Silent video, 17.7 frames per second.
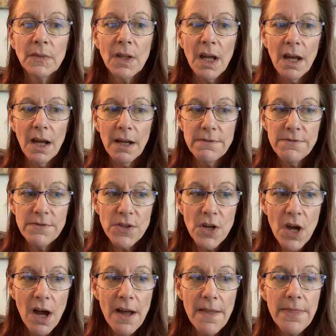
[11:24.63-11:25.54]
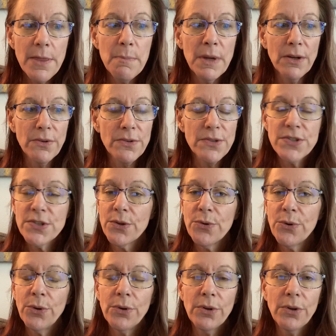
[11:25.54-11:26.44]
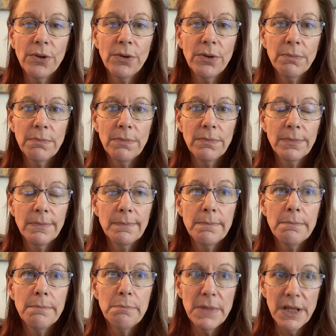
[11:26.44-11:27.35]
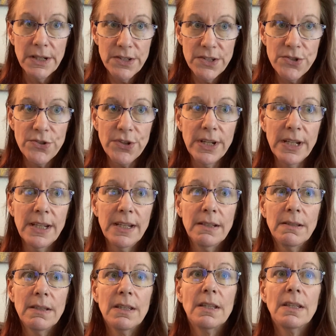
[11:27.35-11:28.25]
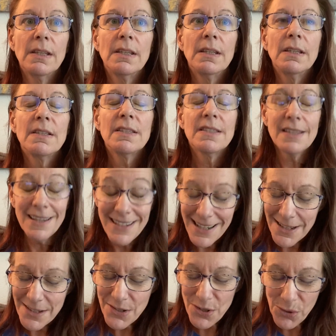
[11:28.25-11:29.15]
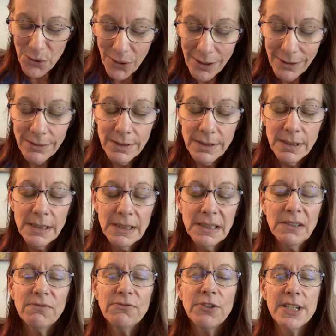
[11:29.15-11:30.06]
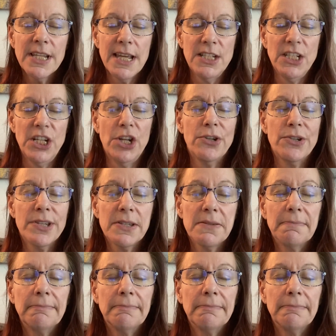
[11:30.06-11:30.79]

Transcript: I've taught the middle school ministry, Sunday school, for 10 years.